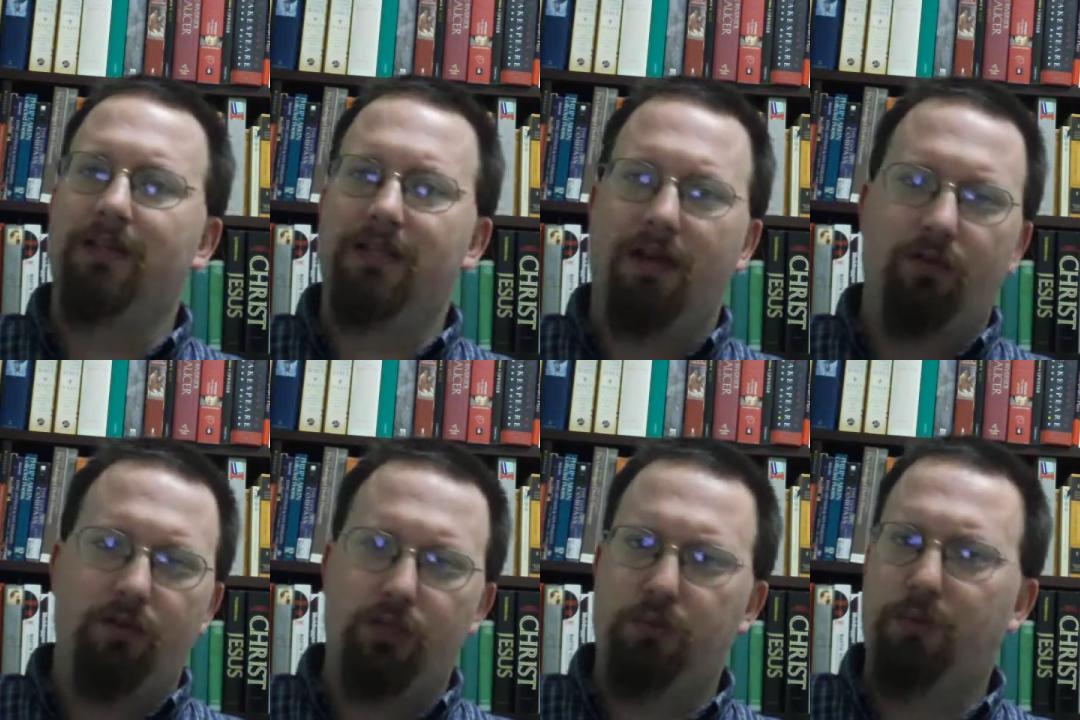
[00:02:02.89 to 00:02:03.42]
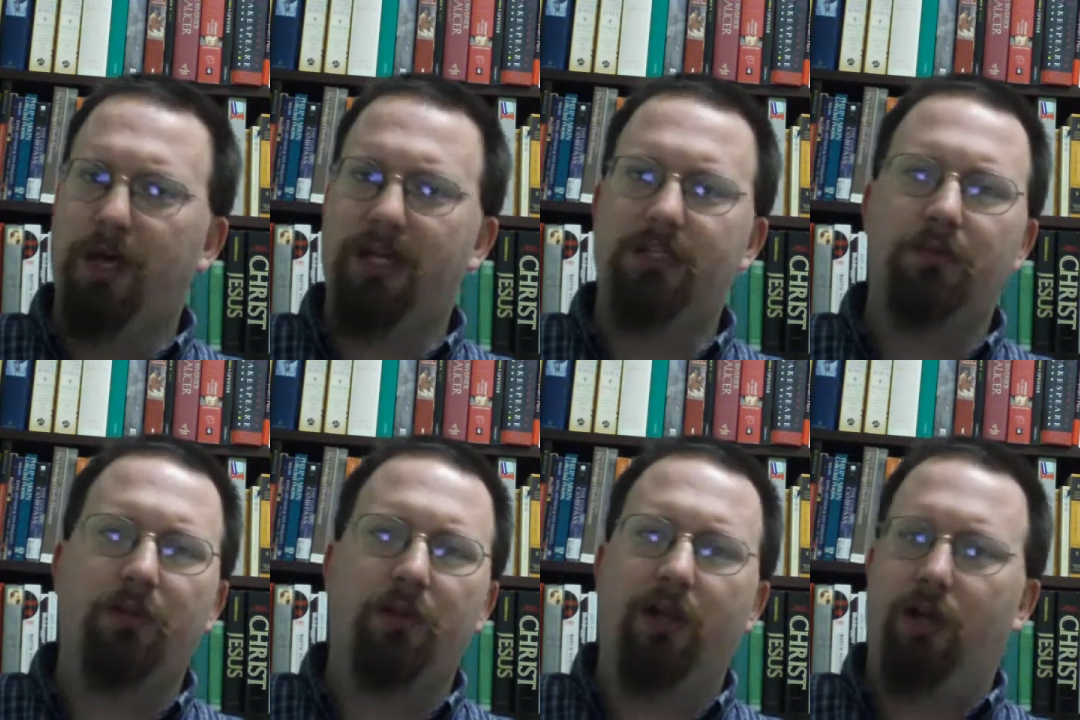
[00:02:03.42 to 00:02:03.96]
this a
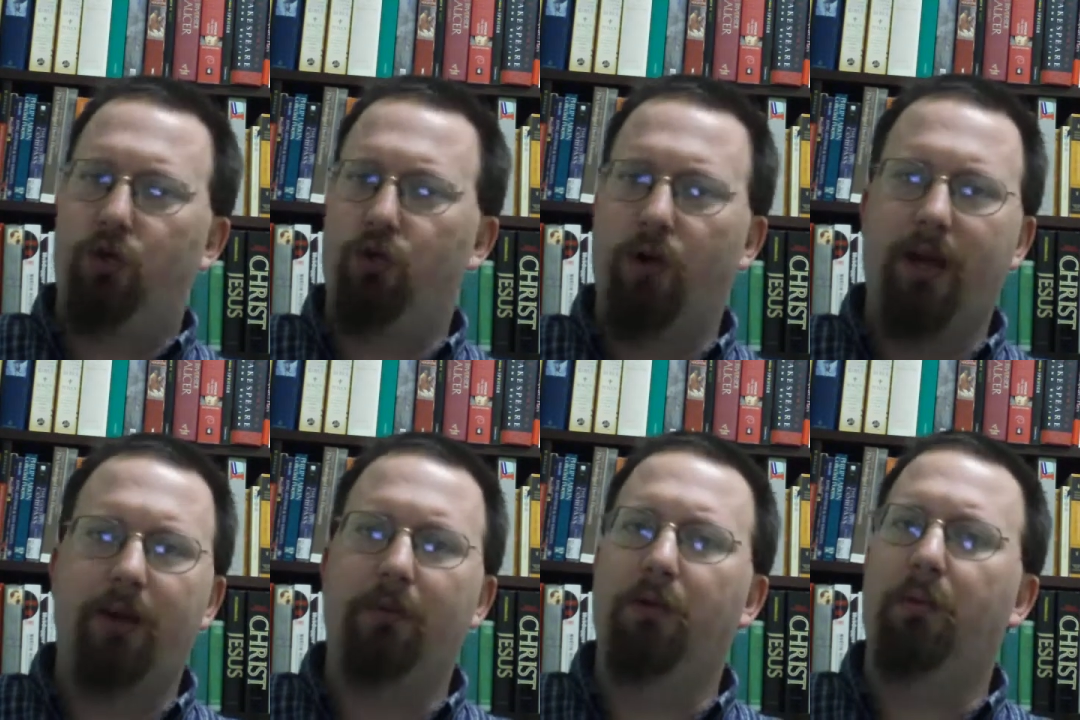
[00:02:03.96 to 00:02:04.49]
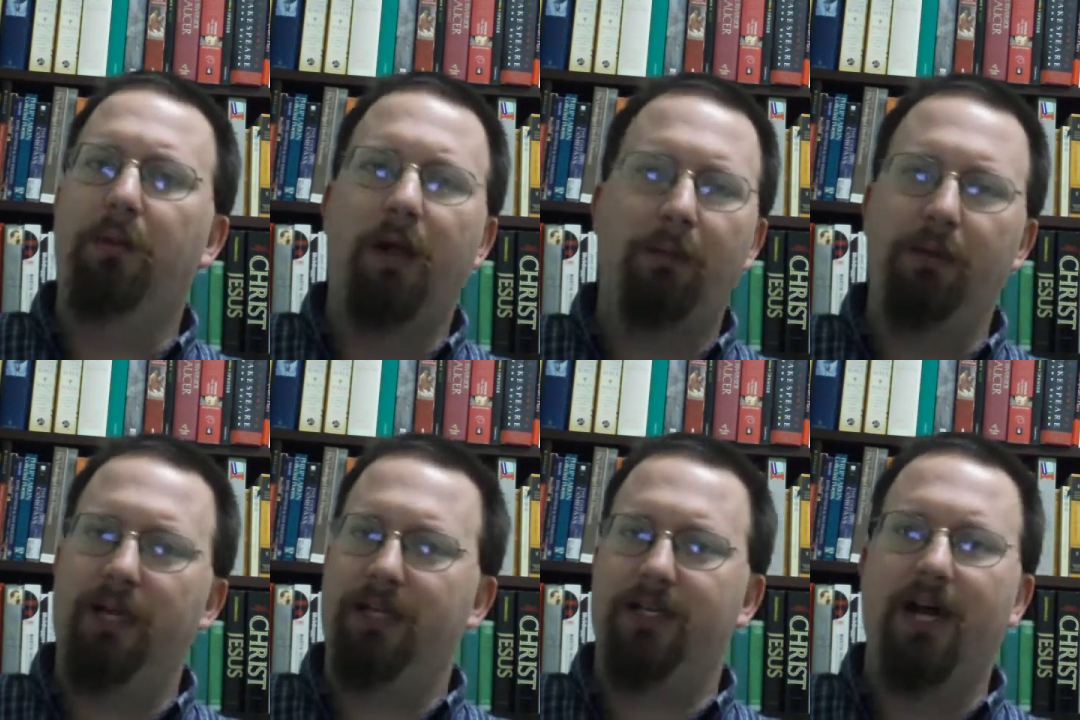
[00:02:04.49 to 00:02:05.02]
respectable and credible
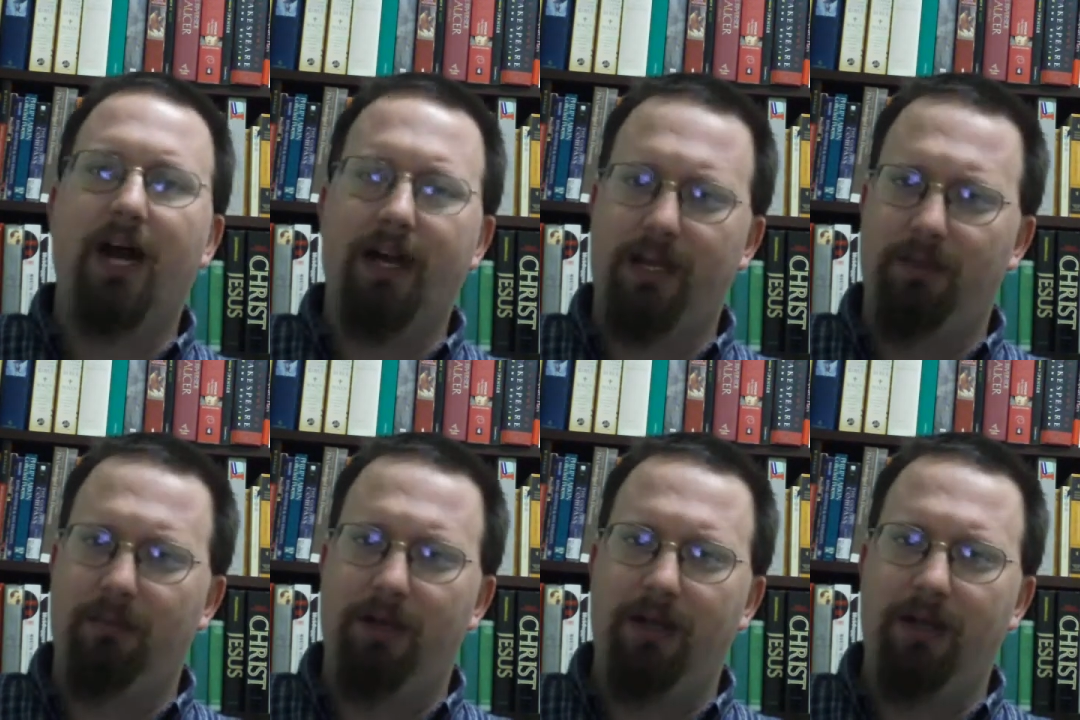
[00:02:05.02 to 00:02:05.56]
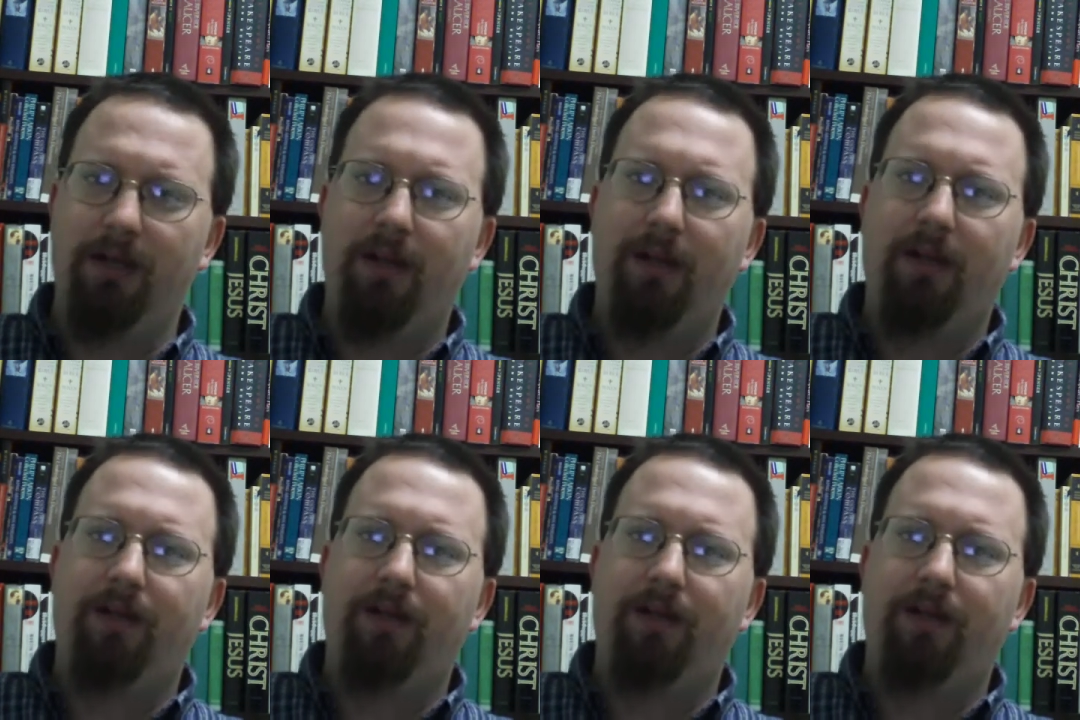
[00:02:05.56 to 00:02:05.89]
public document